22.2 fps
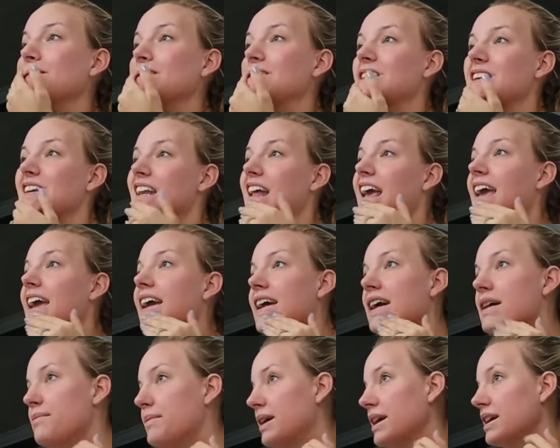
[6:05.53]
Today
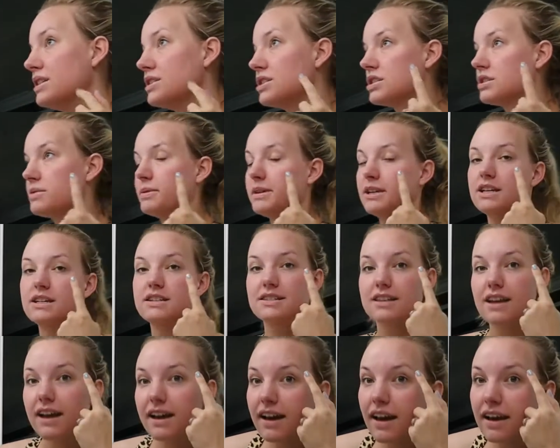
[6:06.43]
I might, just
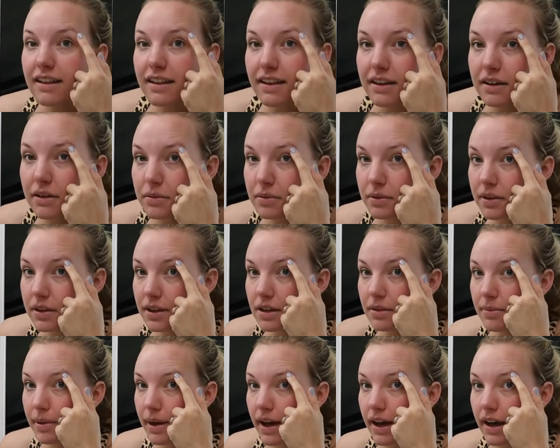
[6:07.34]
because I got like a
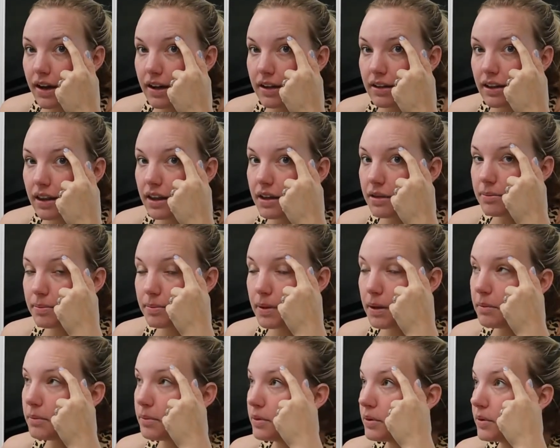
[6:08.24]
really bad like
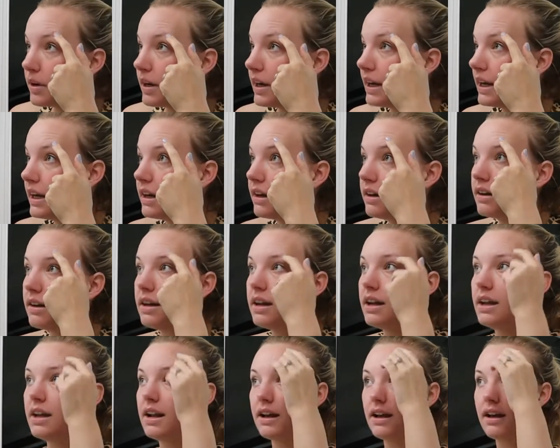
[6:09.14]
pimple right here
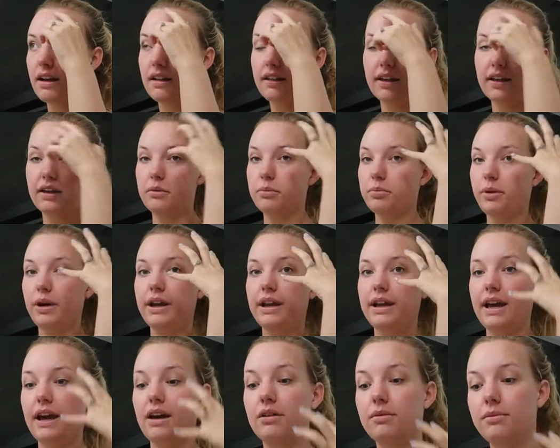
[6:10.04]
and I got like a
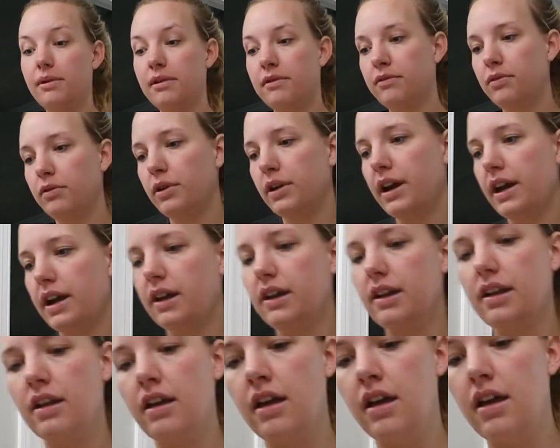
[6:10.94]
breakout on my
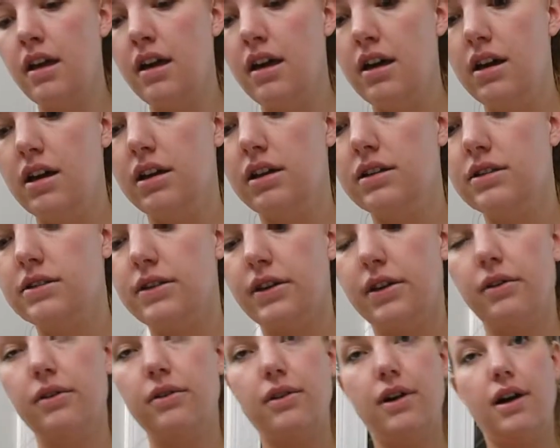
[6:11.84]
forehead.
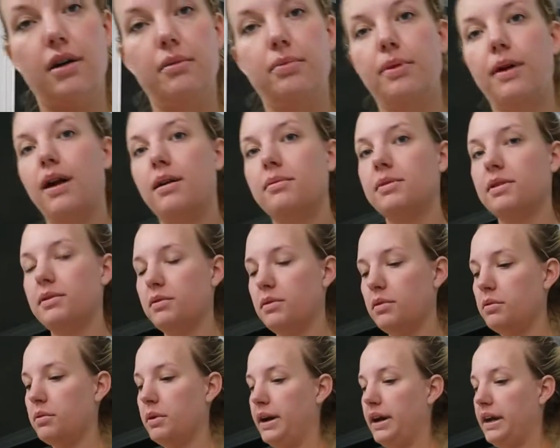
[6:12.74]
So I probably
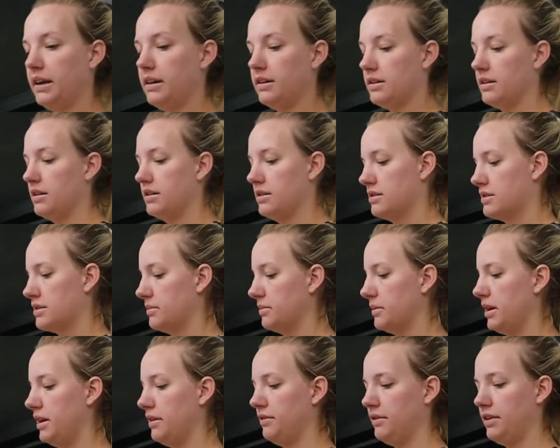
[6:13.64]
will wear some
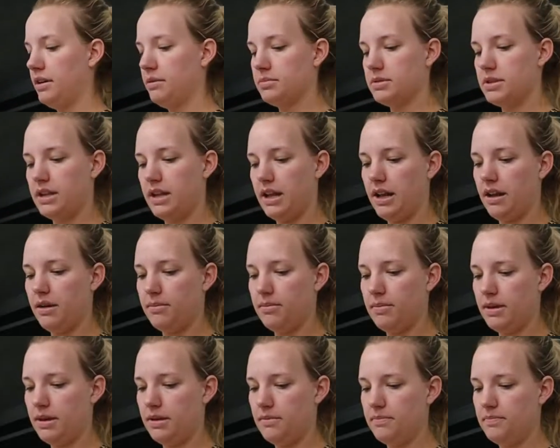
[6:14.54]
cover up today,
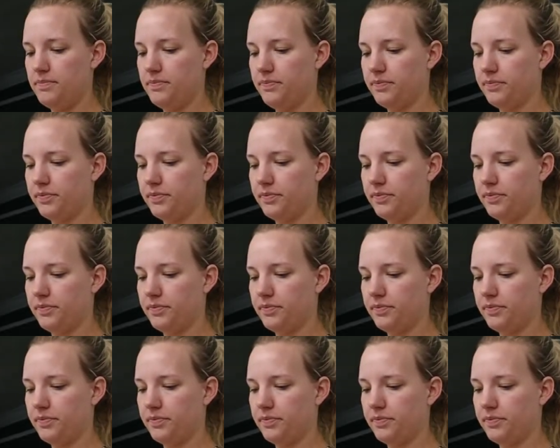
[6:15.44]
but